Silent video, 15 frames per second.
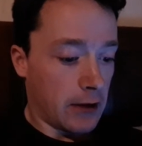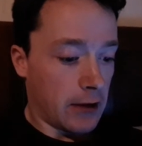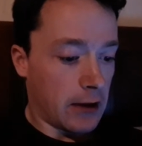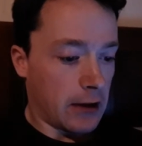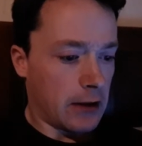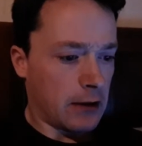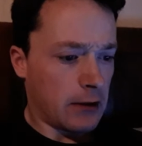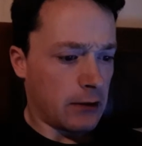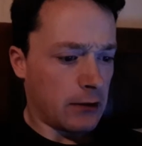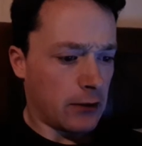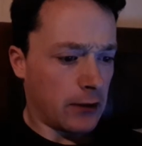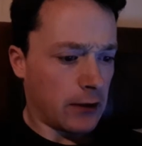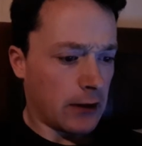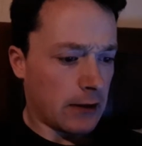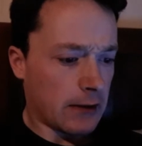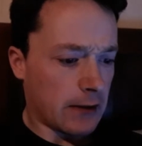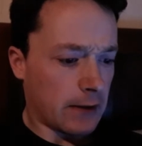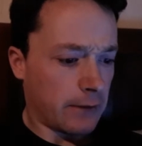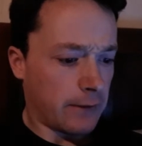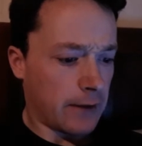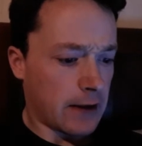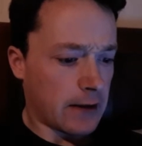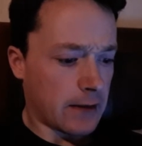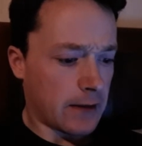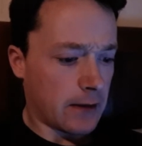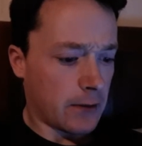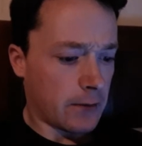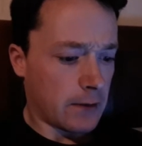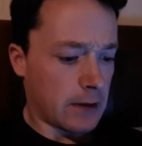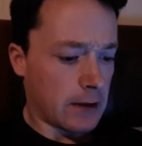Nothing else fancy
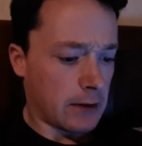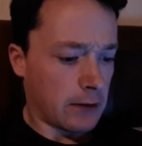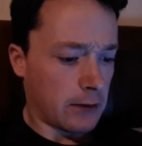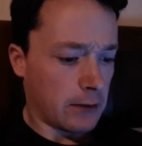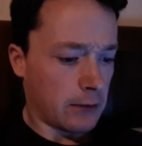on that.